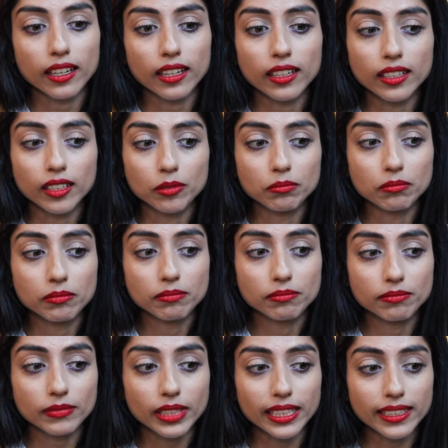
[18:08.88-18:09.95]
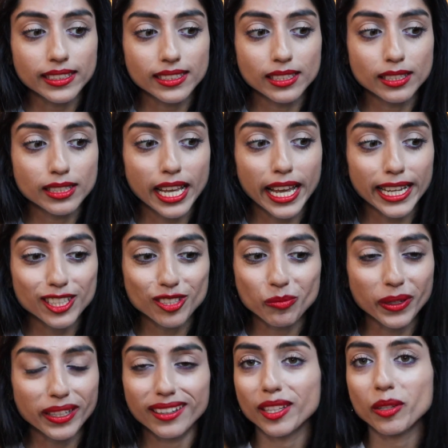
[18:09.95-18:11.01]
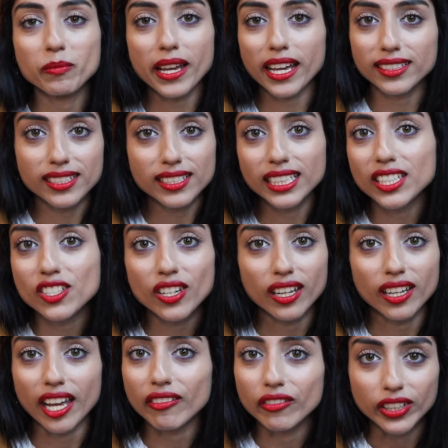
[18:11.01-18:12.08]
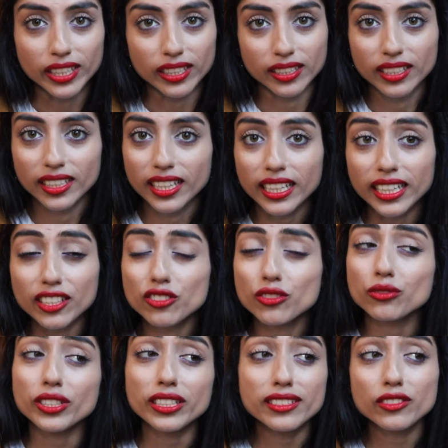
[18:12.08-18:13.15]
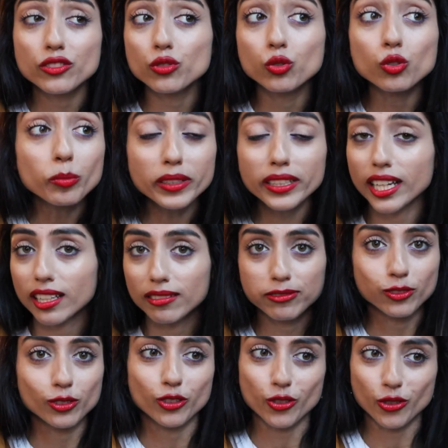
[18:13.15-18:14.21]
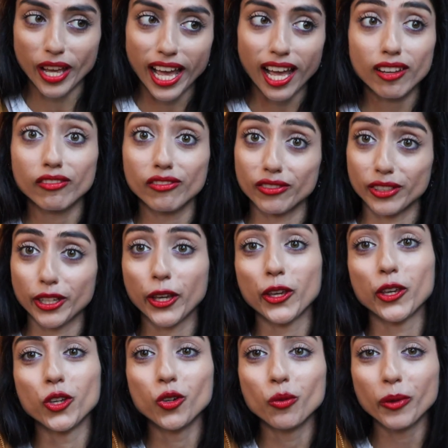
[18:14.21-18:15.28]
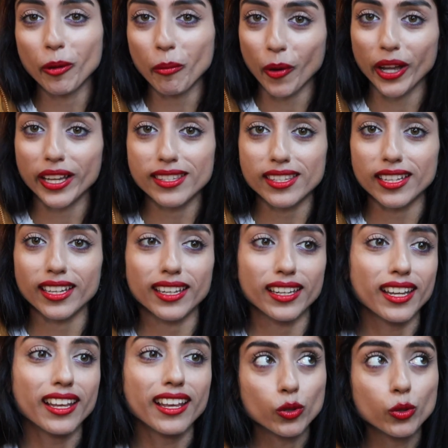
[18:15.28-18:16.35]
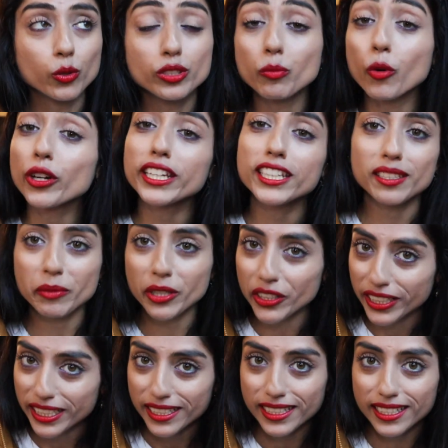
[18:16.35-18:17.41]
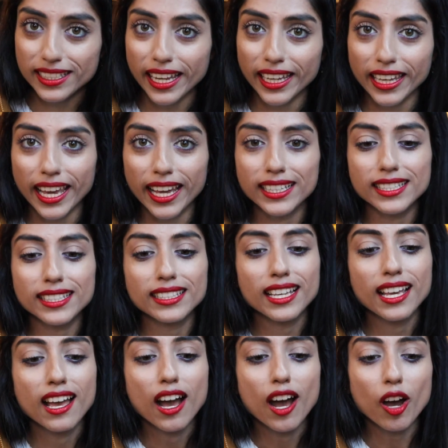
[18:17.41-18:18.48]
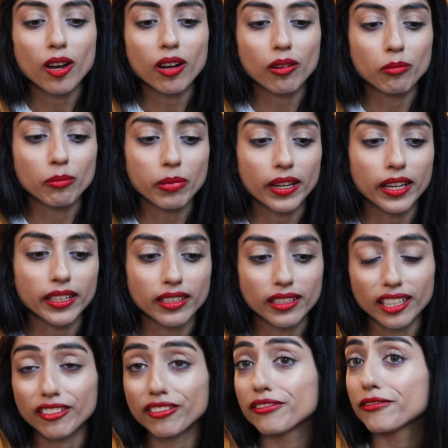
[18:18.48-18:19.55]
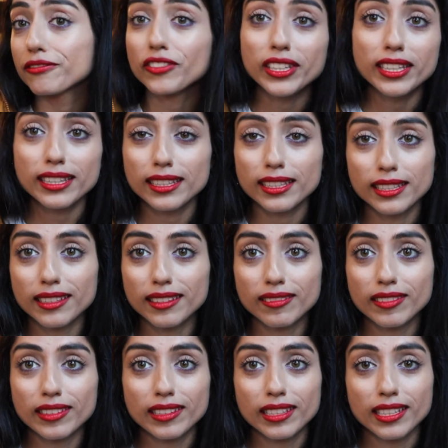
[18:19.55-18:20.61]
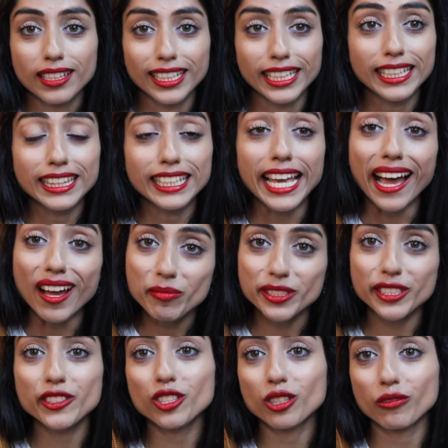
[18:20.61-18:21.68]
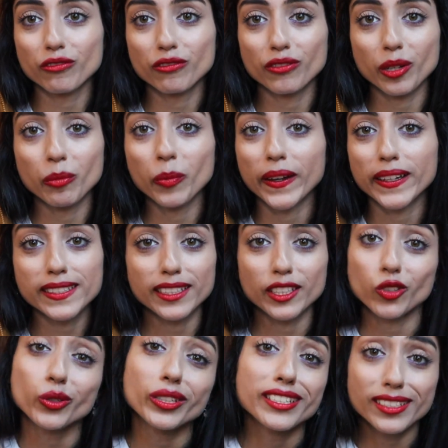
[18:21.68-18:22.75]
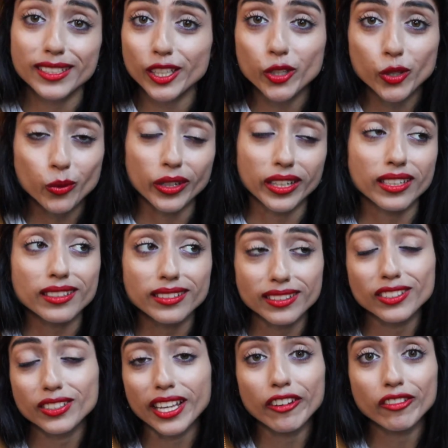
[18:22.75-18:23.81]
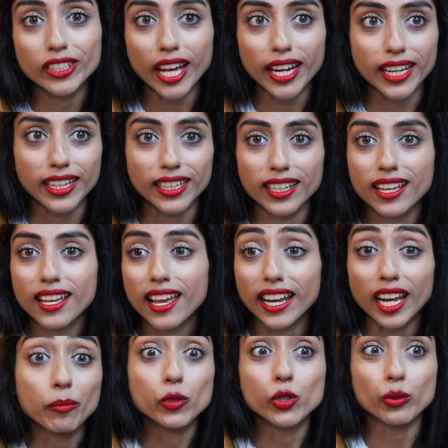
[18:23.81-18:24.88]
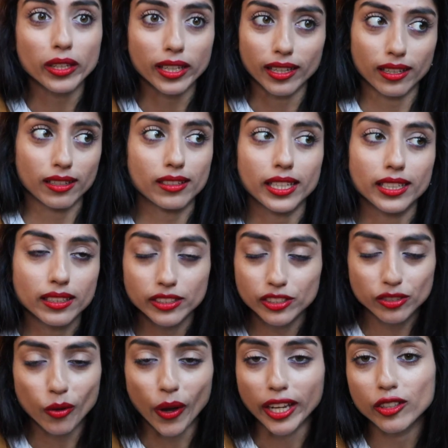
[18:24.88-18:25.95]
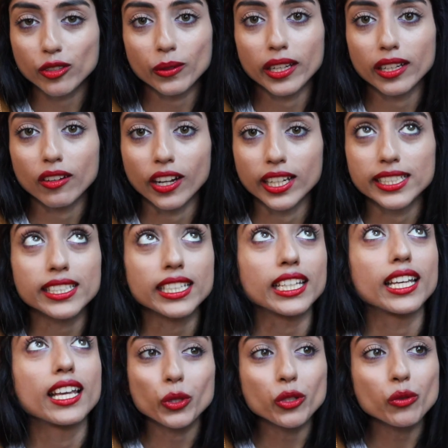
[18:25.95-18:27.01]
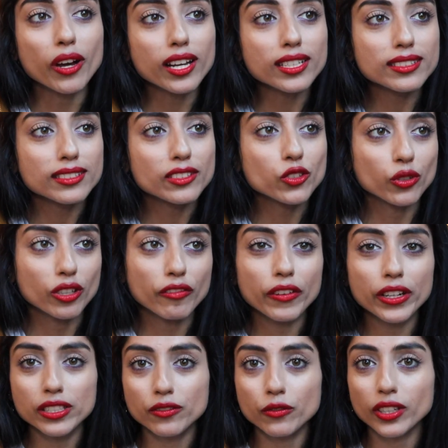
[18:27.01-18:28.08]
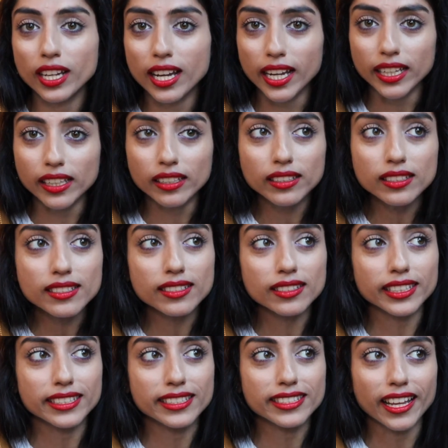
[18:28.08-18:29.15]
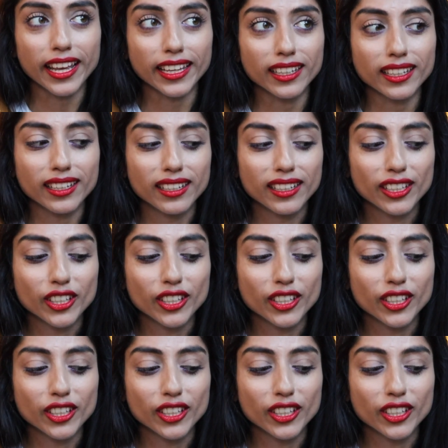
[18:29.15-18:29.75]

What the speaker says: has been the best teacher ever. It's super helpful to have a human person who's more experienced, I guess. But if in the absence of a person, you can still do it. It's because I've done it and I'm doing it. Like, there's no end to it, honestly. When you ask the universe for guidance, it's like